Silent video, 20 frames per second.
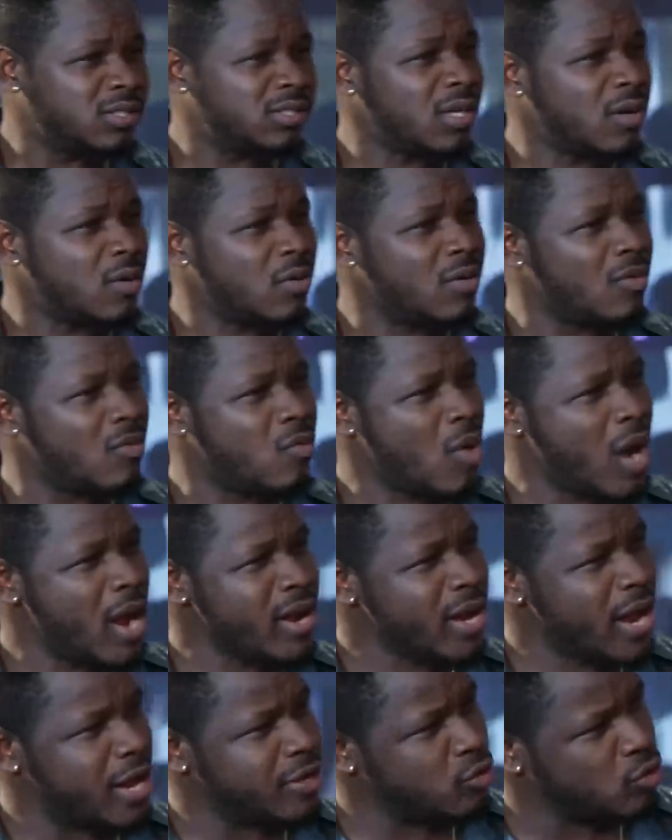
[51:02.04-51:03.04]
Sister,
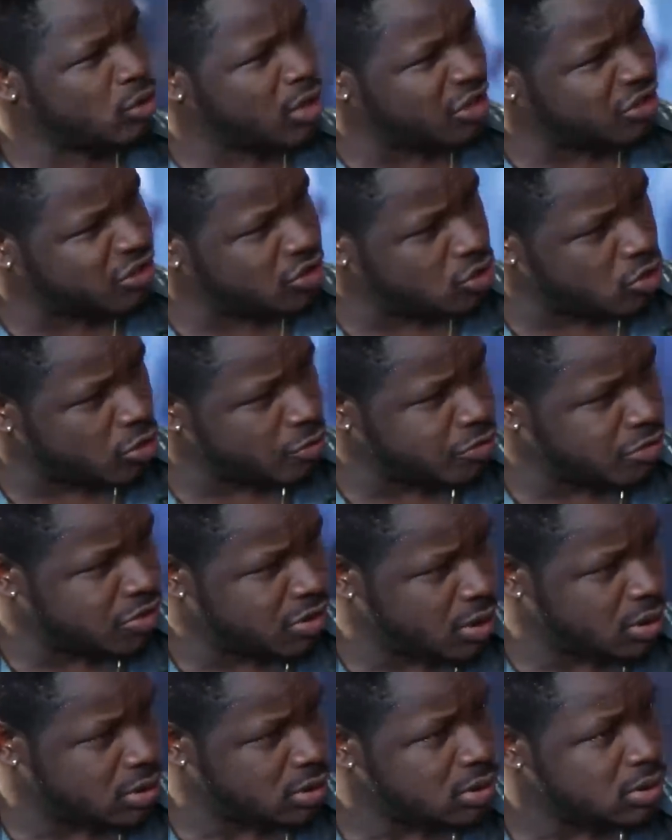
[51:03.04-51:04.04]
why are you getting
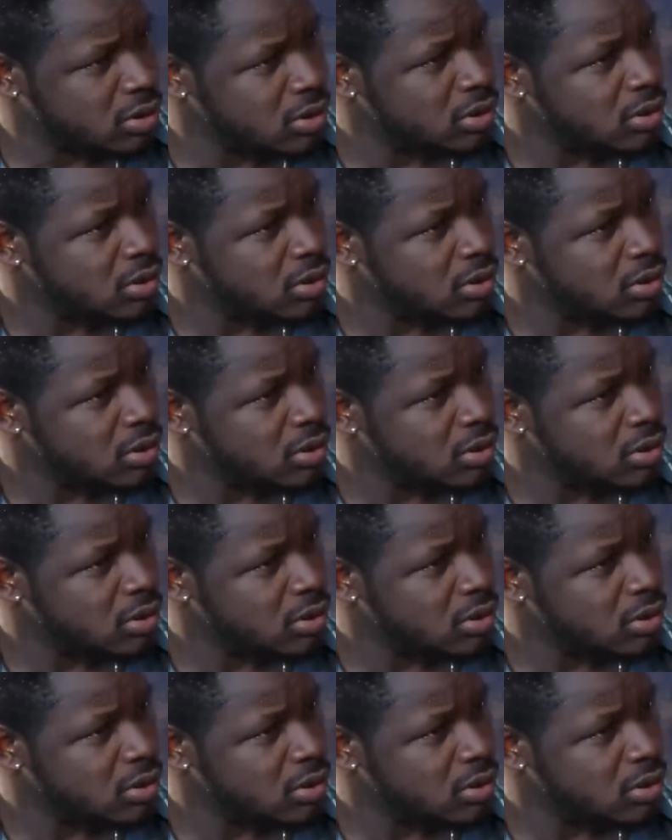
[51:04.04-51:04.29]
upset?